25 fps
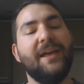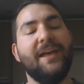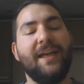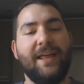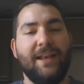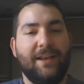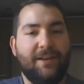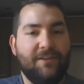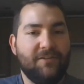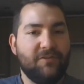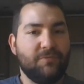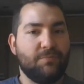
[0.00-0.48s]

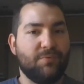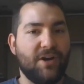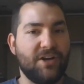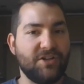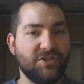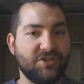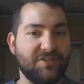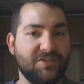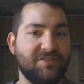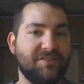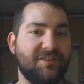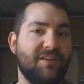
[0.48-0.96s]
and it's
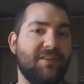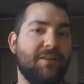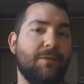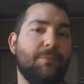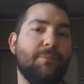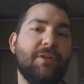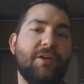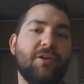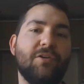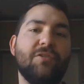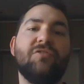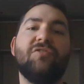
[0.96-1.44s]
precious to them,
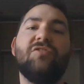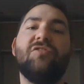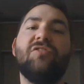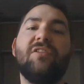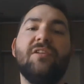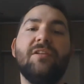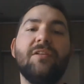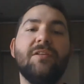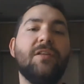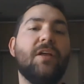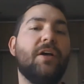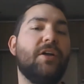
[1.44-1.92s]
they're
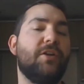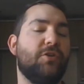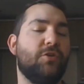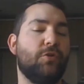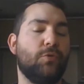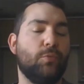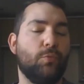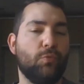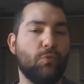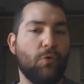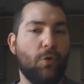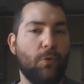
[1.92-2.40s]
still
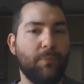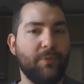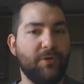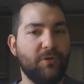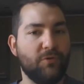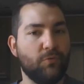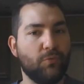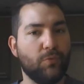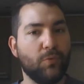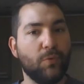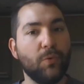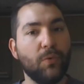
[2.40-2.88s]
under Roman
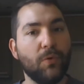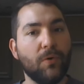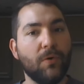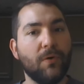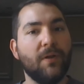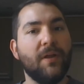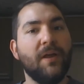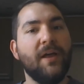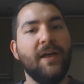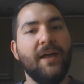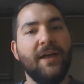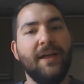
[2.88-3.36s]

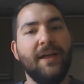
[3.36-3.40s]
rule.